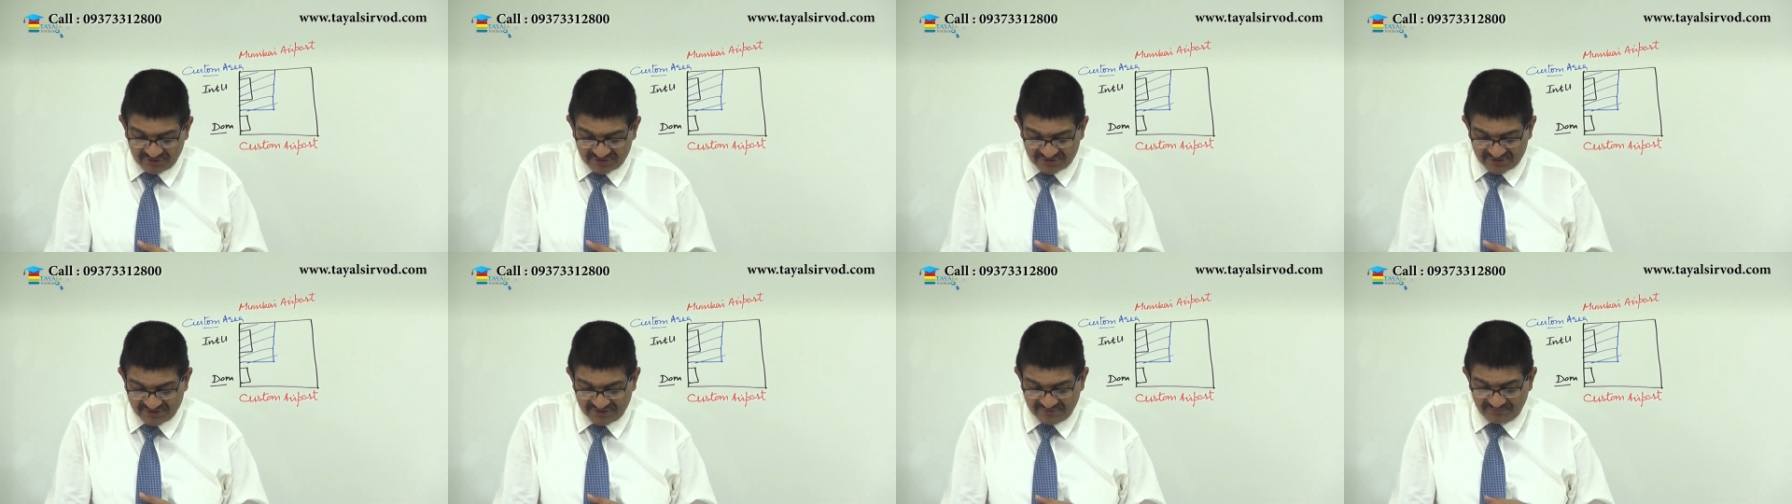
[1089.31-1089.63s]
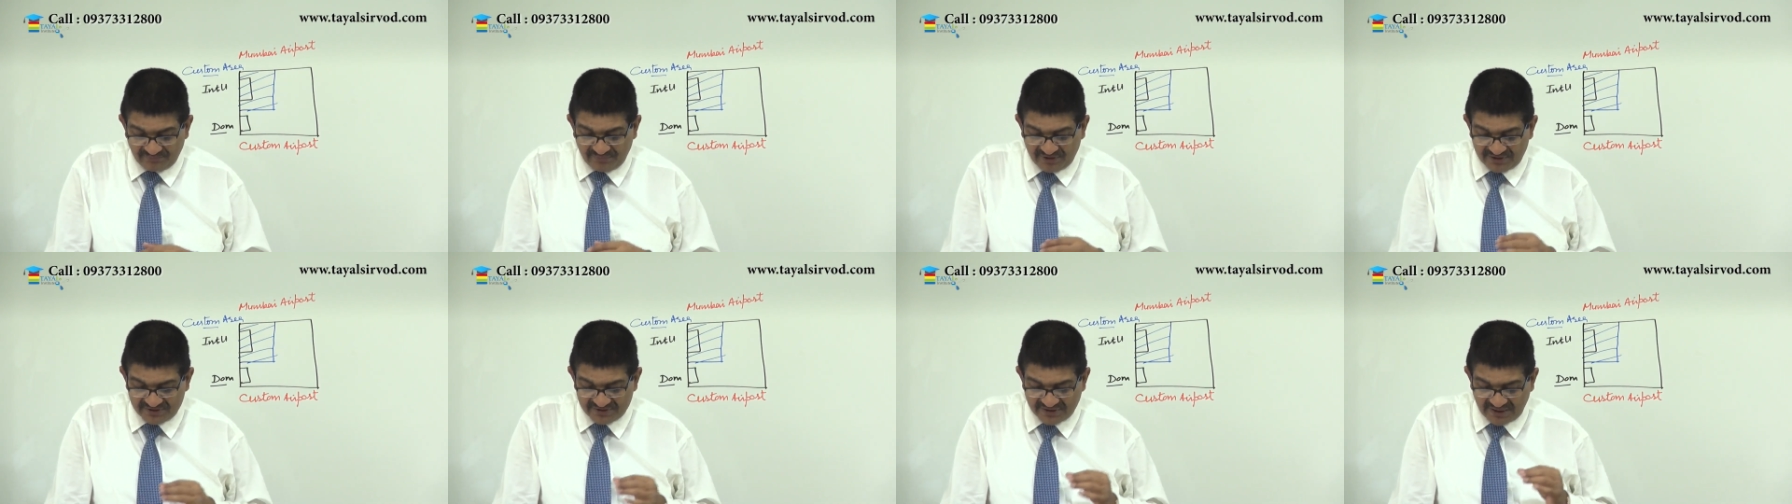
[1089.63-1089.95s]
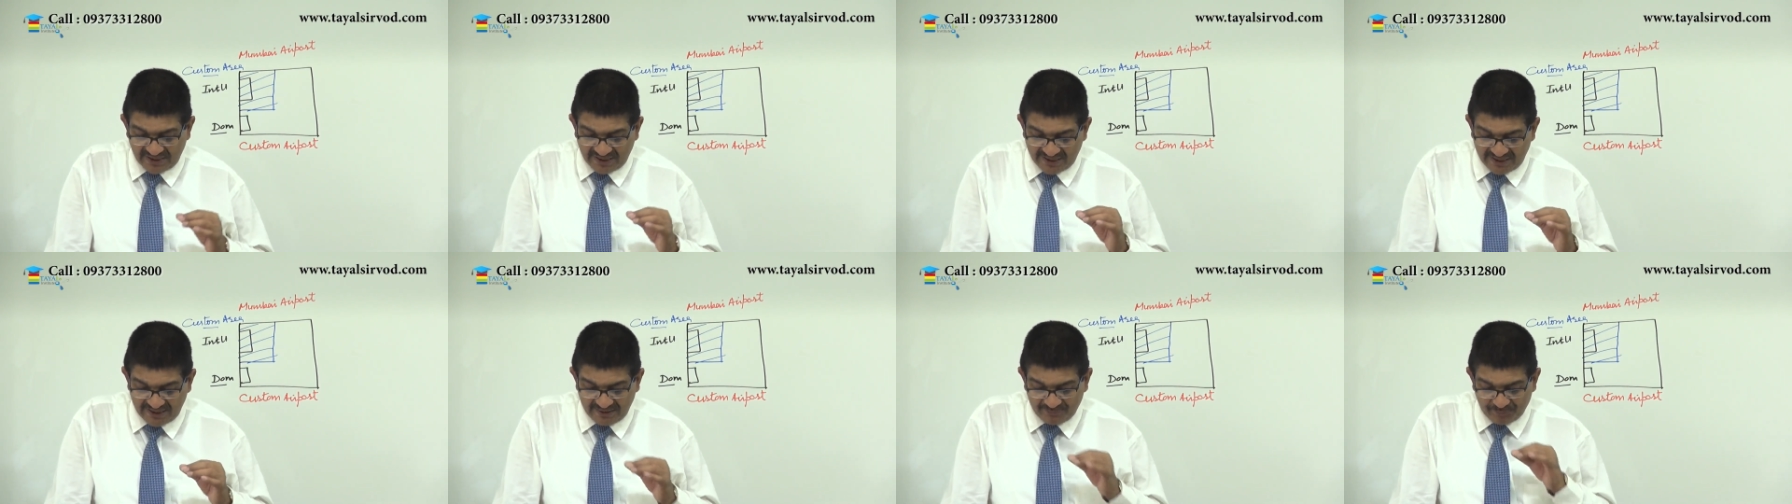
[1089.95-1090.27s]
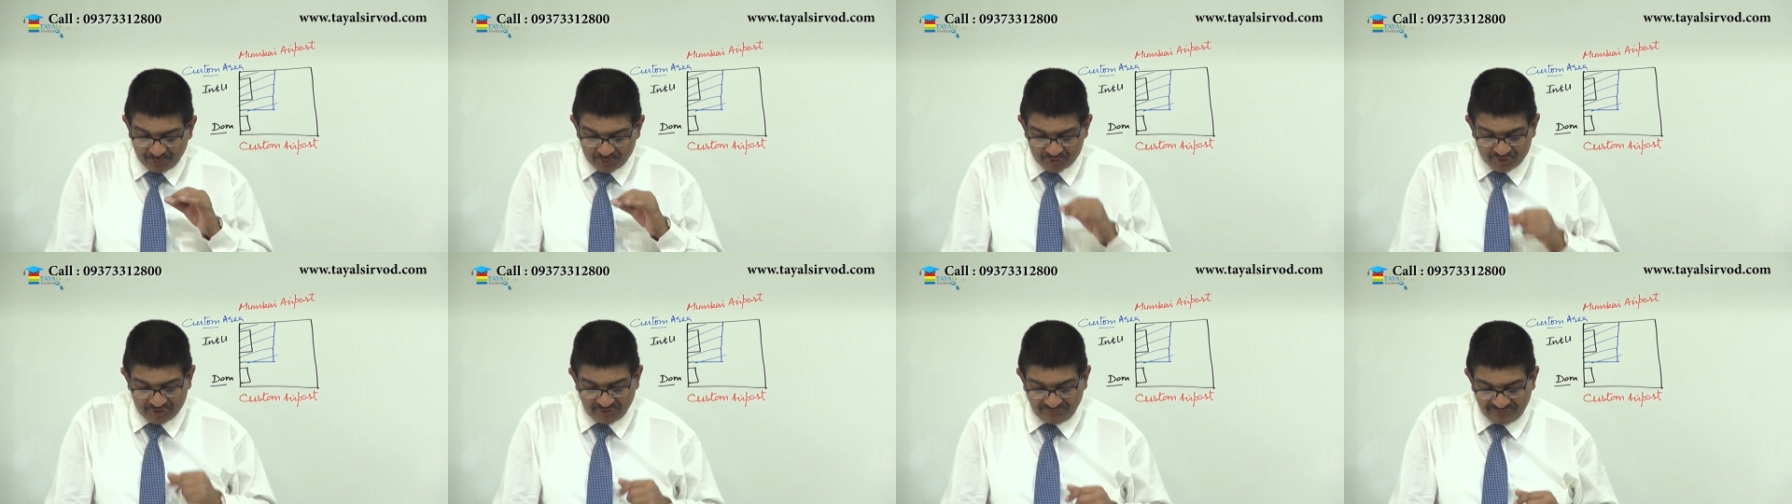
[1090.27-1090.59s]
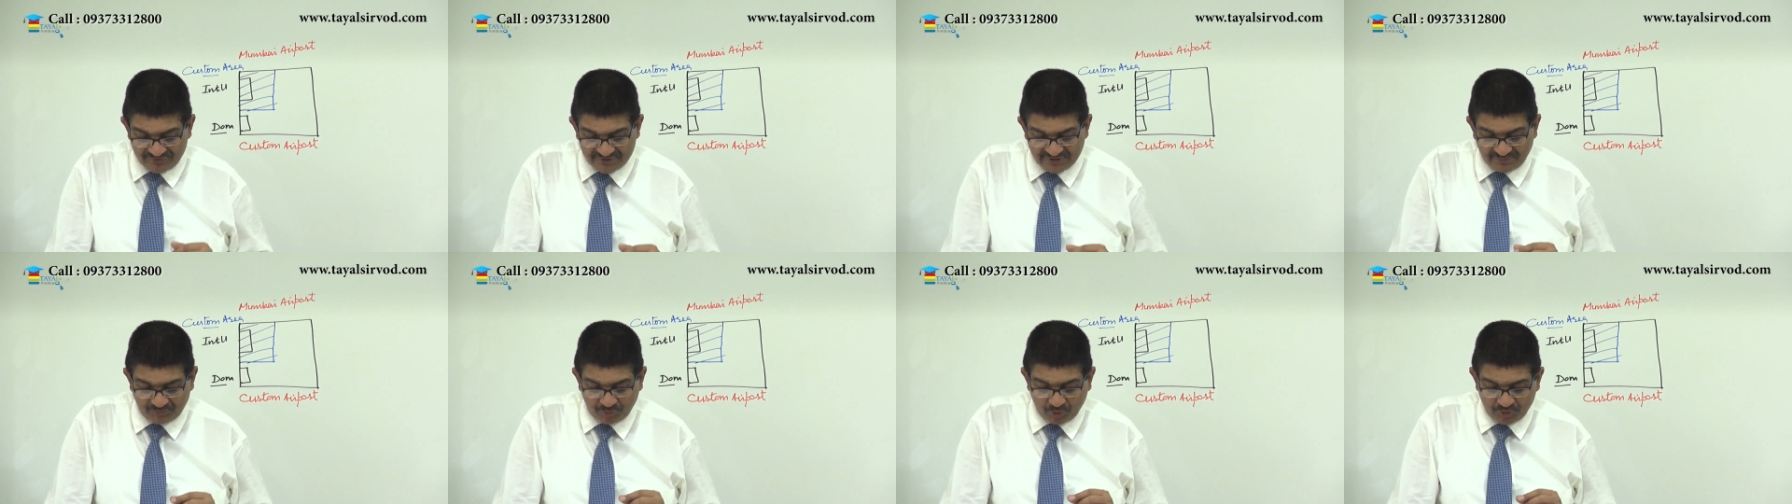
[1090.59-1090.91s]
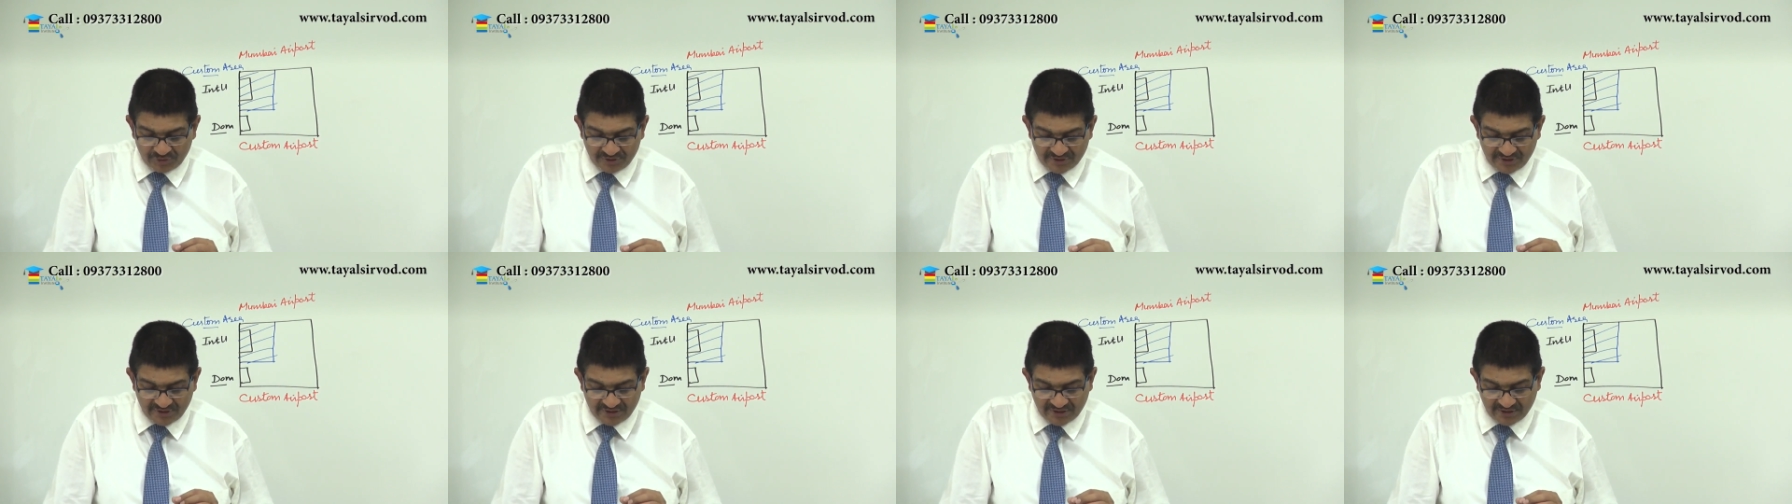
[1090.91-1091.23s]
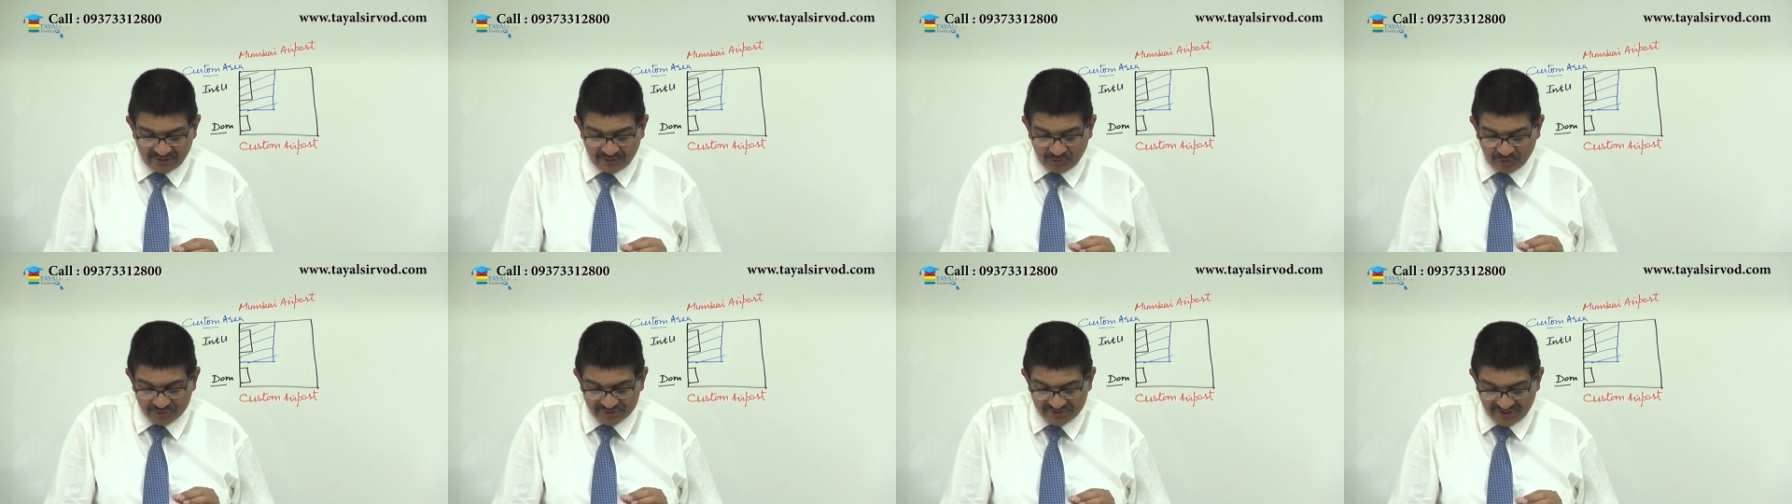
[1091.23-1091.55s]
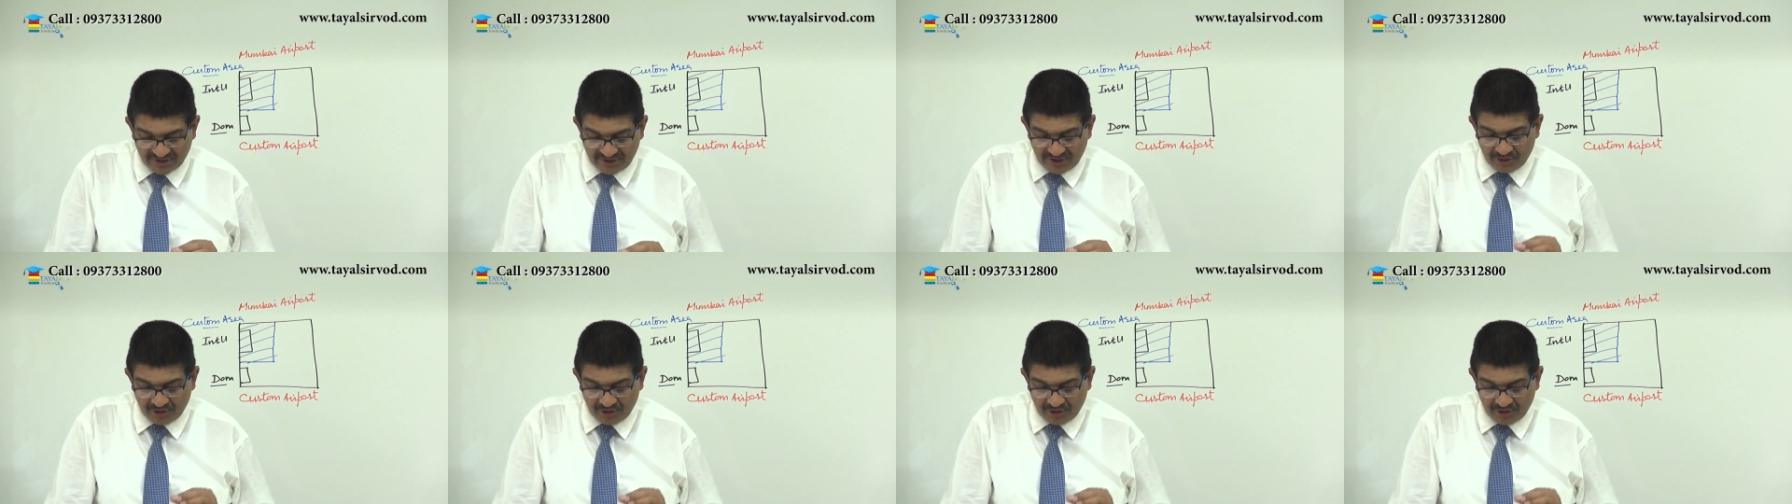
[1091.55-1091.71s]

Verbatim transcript: This is, means any post office appointed under clause